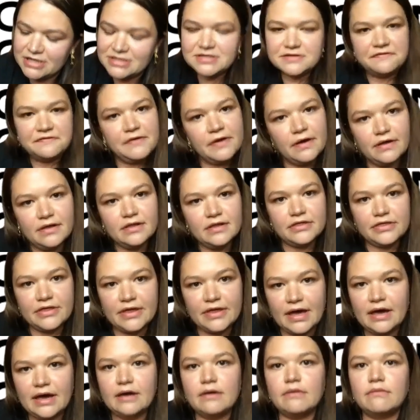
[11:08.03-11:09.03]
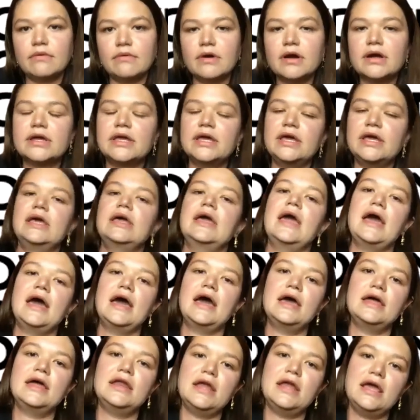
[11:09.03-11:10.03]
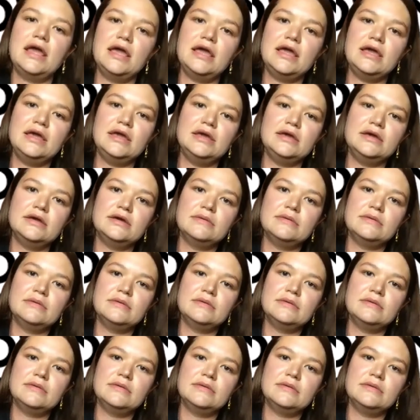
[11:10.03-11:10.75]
to feel that working at a